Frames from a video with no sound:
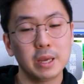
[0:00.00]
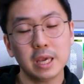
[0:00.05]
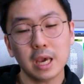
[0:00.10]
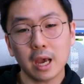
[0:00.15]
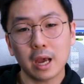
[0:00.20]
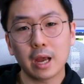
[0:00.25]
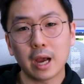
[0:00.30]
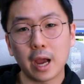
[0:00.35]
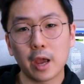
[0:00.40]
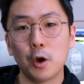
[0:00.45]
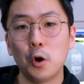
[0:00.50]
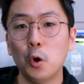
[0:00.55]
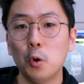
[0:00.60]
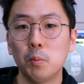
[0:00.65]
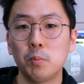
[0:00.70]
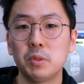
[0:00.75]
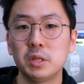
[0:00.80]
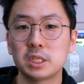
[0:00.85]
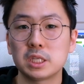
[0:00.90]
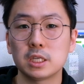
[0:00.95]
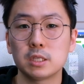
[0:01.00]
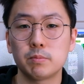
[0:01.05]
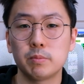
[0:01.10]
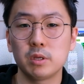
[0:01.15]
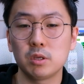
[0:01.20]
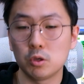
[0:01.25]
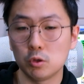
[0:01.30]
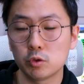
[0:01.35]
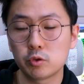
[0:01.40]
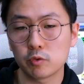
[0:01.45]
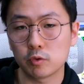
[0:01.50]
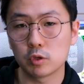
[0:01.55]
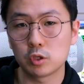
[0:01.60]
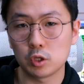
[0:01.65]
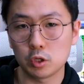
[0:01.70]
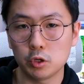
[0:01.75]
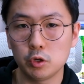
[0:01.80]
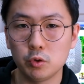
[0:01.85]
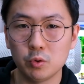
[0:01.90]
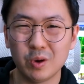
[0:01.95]
yeah, I hope this has been useful to
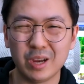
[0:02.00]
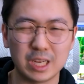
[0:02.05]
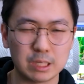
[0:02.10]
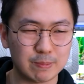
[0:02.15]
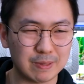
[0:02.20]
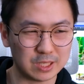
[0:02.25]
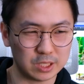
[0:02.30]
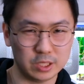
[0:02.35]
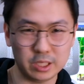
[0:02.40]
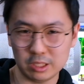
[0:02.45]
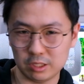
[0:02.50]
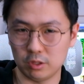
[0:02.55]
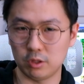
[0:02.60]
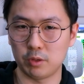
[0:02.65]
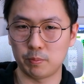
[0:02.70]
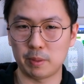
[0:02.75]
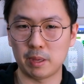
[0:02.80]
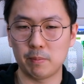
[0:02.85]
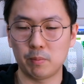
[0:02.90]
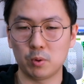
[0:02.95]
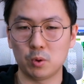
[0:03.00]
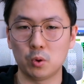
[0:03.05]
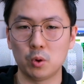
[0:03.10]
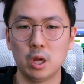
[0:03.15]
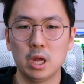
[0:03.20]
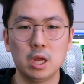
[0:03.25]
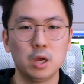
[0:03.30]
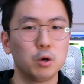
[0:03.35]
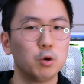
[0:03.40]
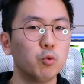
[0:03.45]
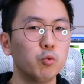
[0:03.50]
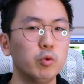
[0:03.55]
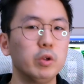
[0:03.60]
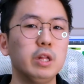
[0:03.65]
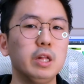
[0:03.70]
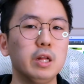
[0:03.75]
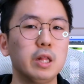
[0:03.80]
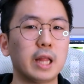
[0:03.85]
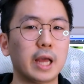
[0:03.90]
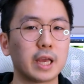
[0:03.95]
you, especially to the people who
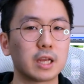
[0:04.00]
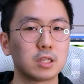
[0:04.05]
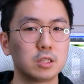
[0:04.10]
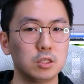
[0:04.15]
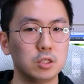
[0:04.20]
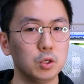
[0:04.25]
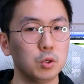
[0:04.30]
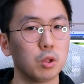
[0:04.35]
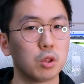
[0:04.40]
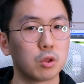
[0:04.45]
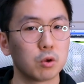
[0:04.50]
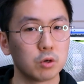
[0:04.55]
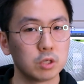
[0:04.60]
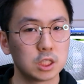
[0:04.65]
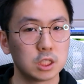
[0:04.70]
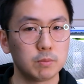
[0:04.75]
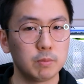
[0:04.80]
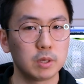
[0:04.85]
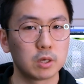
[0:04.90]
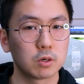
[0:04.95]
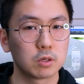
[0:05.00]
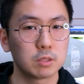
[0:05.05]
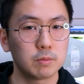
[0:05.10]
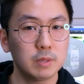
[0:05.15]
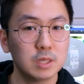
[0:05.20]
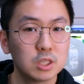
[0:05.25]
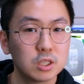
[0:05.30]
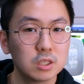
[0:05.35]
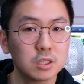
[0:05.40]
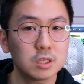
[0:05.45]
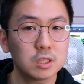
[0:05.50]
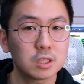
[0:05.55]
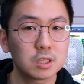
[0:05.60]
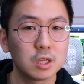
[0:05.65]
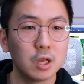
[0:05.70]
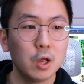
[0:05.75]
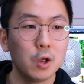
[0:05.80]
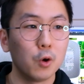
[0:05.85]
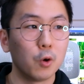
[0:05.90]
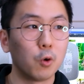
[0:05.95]
really like to do third speaker speeches
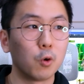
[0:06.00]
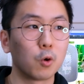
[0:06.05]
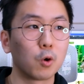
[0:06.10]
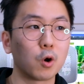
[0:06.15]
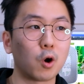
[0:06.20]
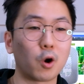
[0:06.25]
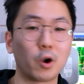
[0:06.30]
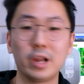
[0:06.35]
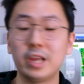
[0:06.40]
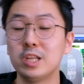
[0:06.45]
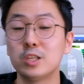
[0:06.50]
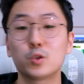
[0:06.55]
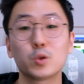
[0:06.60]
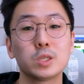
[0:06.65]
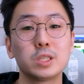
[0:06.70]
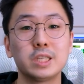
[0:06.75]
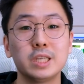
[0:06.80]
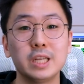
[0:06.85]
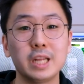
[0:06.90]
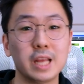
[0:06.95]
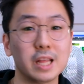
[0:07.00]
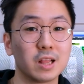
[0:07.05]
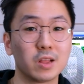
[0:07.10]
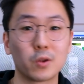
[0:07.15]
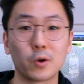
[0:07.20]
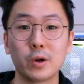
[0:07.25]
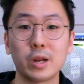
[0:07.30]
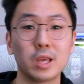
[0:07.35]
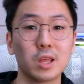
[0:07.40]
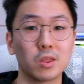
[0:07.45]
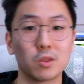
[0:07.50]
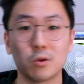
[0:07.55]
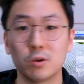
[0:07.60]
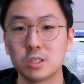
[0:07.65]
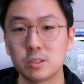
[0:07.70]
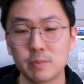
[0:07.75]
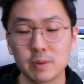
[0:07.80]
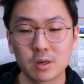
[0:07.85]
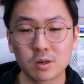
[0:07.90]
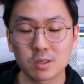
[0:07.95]
or are interested in learning third
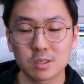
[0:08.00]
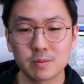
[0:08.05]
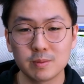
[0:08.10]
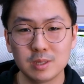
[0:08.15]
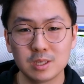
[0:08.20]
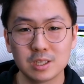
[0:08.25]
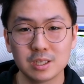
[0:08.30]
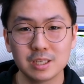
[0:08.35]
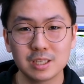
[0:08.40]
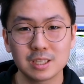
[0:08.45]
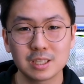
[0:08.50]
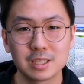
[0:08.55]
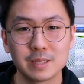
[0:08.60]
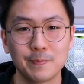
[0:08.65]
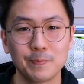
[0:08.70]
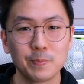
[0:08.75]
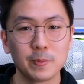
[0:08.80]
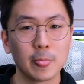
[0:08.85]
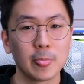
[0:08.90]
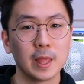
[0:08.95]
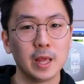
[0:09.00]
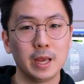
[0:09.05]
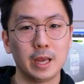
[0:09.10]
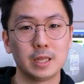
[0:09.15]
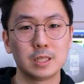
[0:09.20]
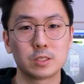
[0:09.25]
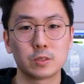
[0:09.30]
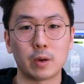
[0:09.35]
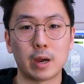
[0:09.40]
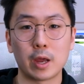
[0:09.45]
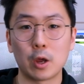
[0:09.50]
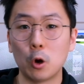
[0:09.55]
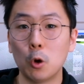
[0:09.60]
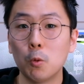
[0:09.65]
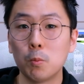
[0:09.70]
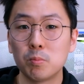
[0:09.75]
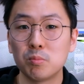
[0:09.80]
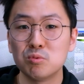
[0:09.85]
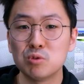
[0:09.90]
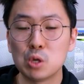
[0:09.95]
speaker speeches. And so I
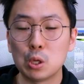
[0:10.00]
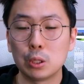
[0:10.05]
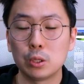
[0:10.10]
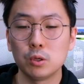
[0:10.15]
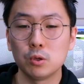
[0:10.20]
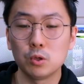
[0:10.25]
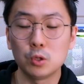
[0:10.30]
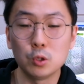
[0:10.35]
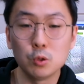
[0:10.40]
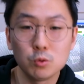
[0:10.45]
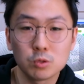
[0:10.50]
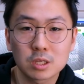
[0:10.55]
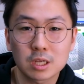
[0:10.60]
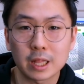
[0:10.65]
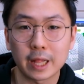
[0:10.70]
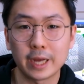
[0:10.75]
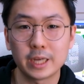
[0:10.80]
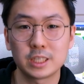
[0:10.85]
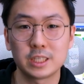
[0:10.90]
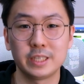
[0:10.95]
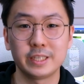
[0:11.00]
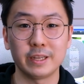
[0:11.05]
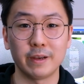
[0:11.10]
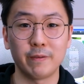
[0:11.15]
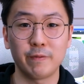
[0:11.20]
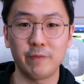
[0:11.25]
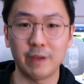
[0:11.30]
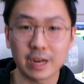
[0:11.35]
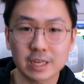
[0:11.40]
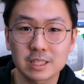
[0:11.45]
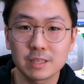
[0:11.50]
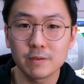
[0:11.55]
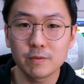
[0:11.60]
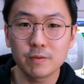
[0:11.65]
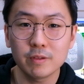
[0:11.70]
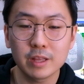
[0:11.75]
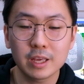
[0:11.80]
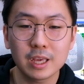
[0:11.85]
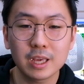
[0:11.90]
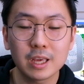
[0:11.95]
hope you use clashes
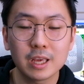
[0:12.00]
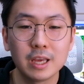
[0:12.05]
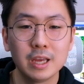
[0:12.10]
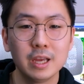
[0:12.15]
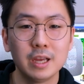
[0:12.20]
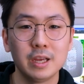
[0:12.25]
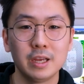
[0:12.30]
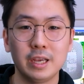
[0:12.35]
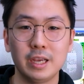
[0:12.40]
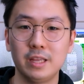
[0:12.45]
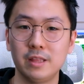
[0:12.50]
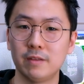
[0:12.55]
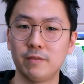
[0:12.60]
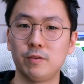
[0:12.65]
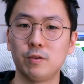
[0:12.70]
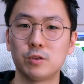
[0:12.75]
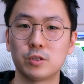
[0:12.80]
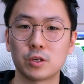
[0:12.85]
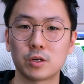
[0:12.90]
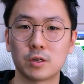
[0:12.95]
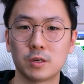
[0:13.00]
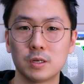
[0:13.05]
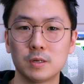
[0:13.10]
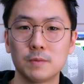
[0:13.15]
effectively in the future.